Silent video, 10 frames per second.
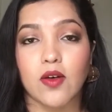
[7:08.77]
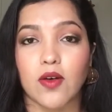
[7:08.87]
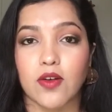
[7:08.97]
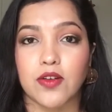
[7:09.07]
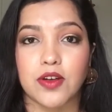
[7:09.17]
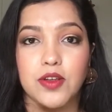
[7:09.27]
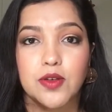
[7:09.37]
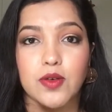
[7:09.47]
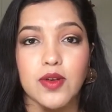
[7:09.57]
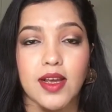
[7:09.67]
or
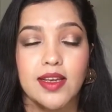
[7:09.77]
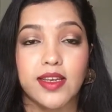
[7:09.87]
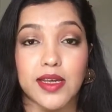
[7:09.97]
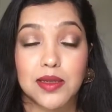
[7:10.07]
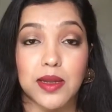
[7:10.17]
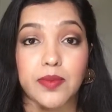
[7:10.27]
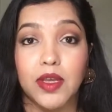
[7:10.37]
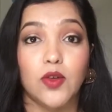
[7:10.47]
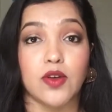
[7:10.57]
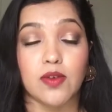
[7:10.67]
like yes,
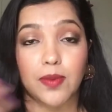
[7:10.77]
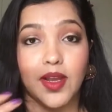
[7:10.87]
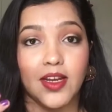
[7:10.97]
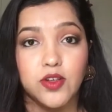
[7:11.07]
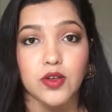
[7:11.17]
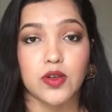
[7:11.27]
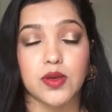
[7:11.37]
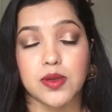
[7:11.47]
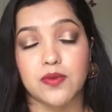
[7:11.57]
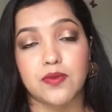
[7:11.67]
something you have applied on
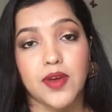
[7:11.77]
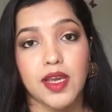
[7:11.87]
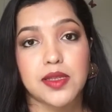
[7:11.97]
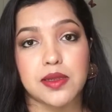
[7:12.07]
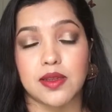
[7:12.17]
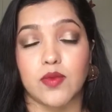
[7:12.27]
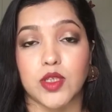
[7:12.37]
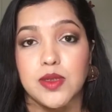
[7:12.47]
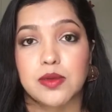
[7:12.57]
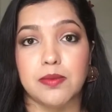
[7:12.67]
your face
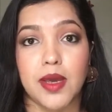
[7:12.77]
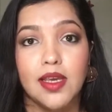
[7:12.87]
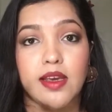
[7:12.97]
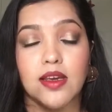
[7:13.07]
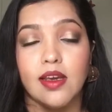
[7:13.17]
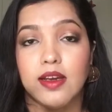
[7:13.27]
which is making